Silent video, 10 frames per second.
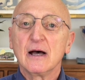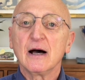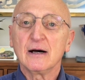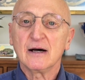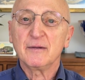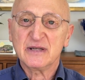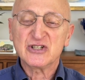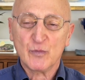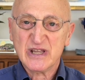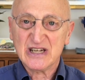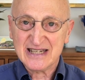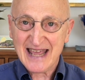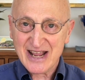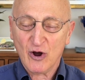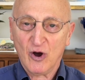And so we can
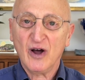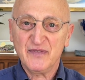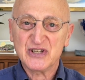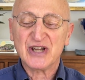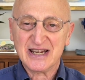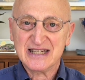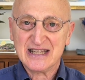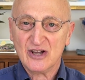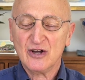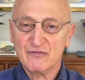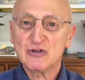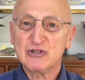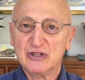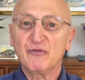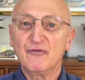take on this idea of using the